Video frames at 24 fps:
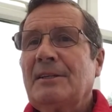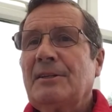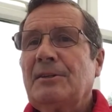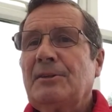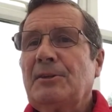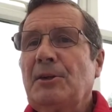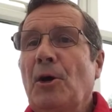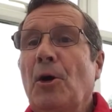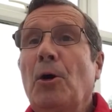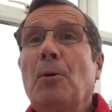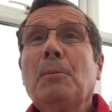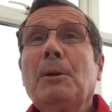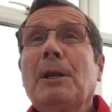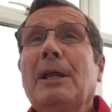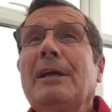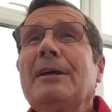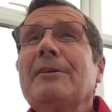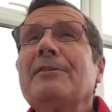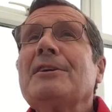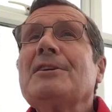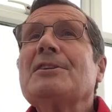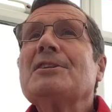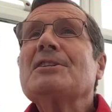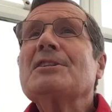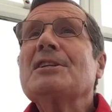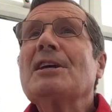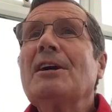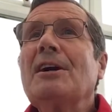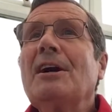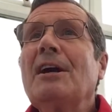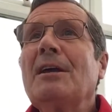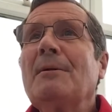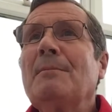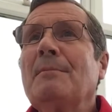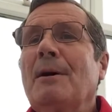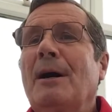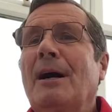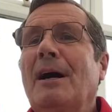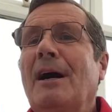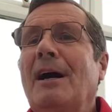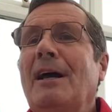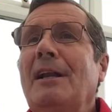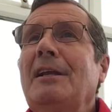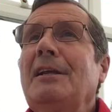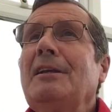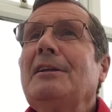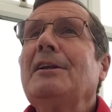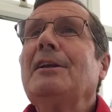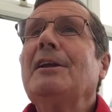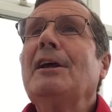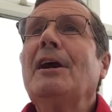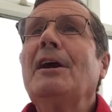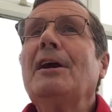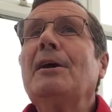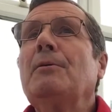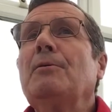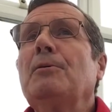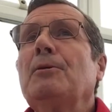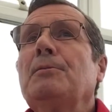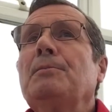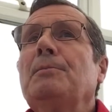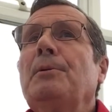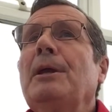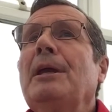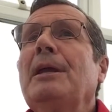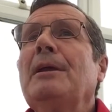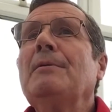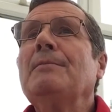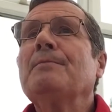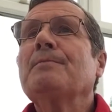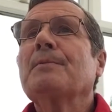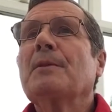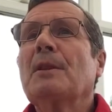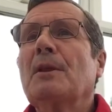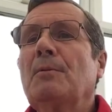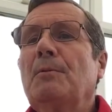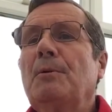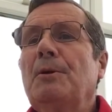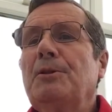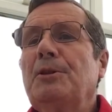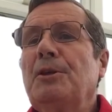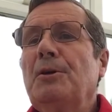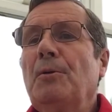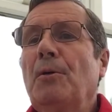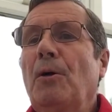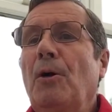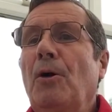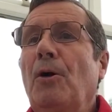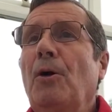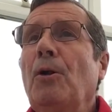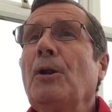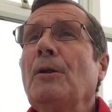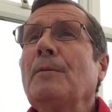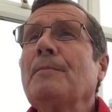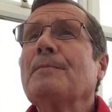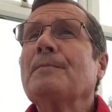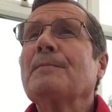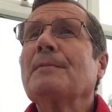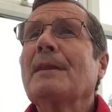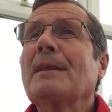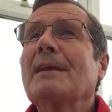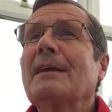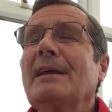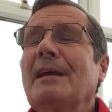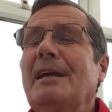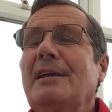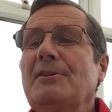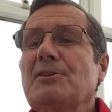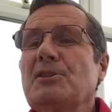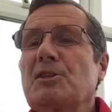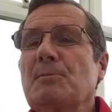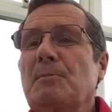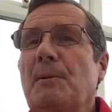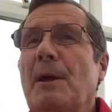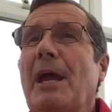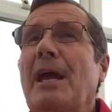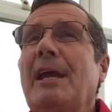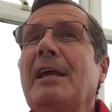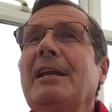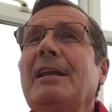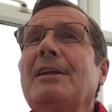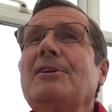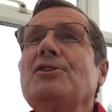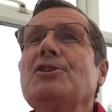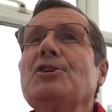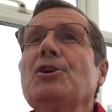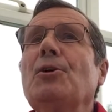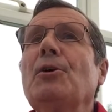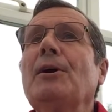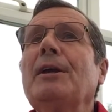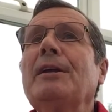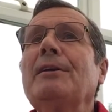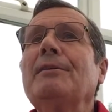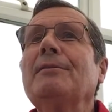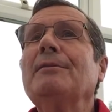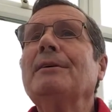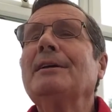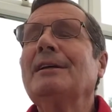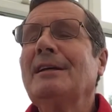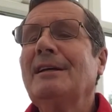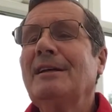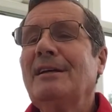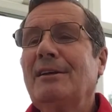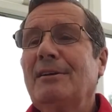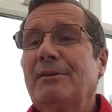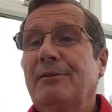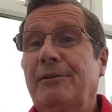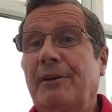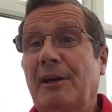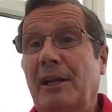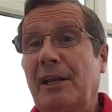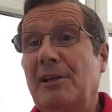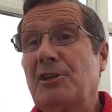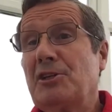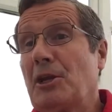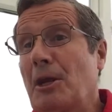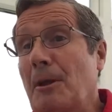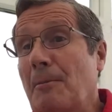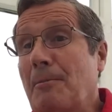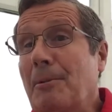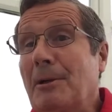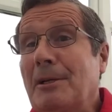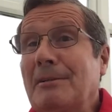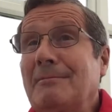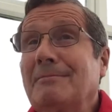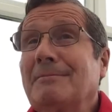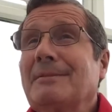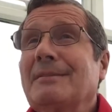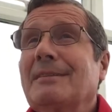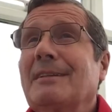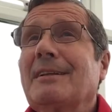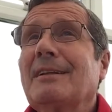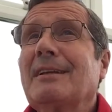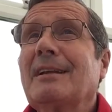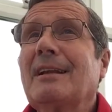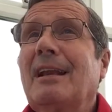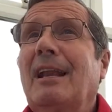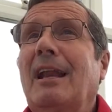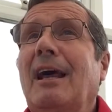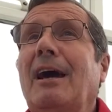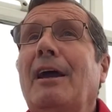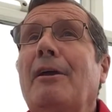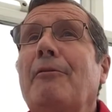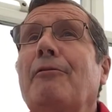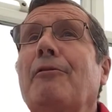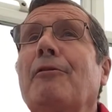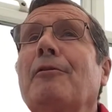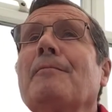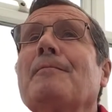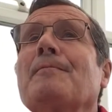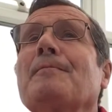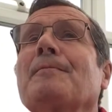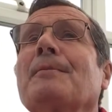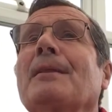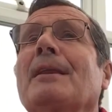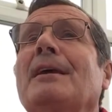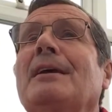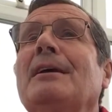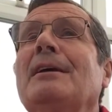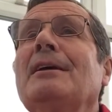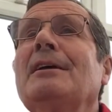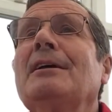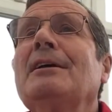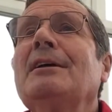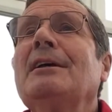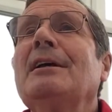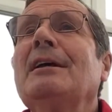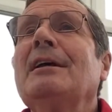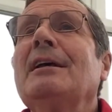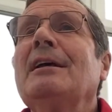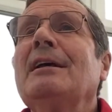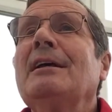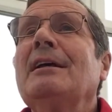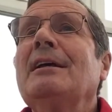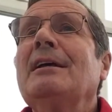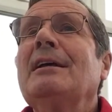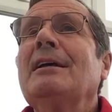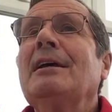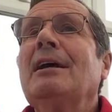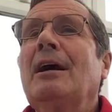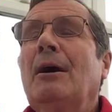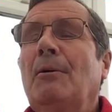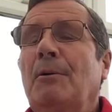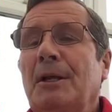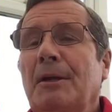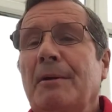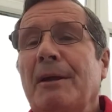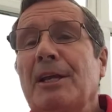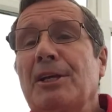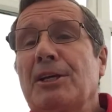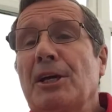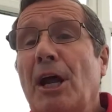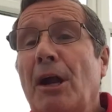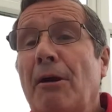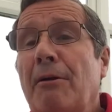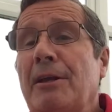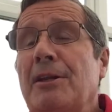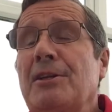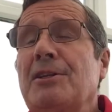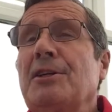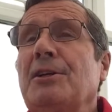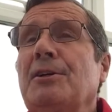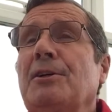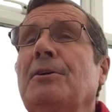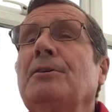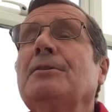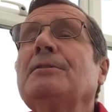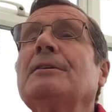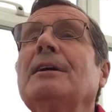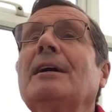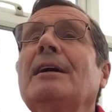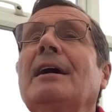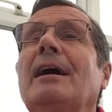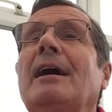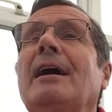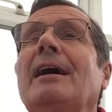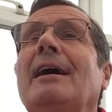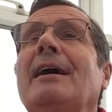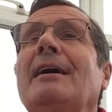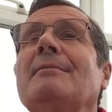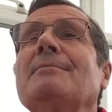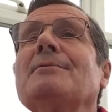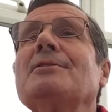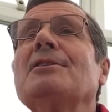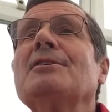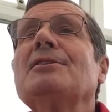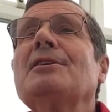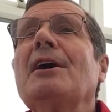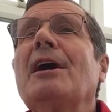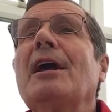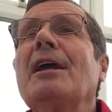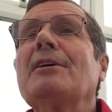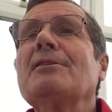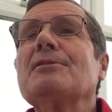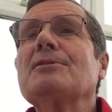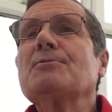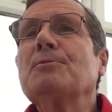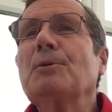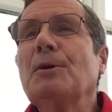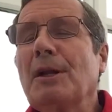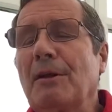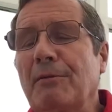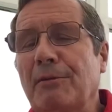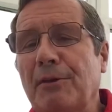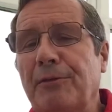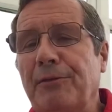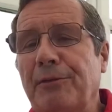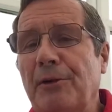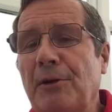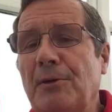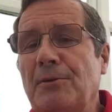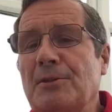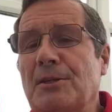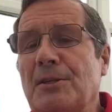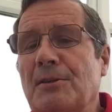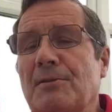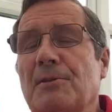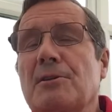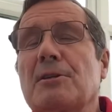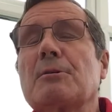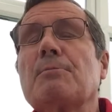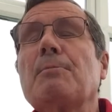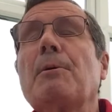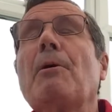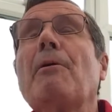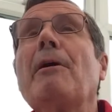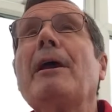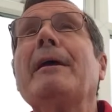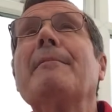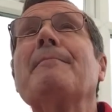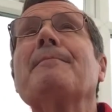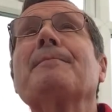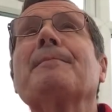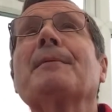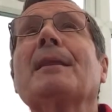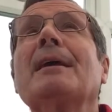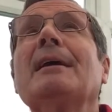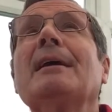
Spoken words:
Normally at this time, Eileen and I would be with you all in Spain enjoying fellowship and life. I want to encourage you today, because one of the fruits of the Spirit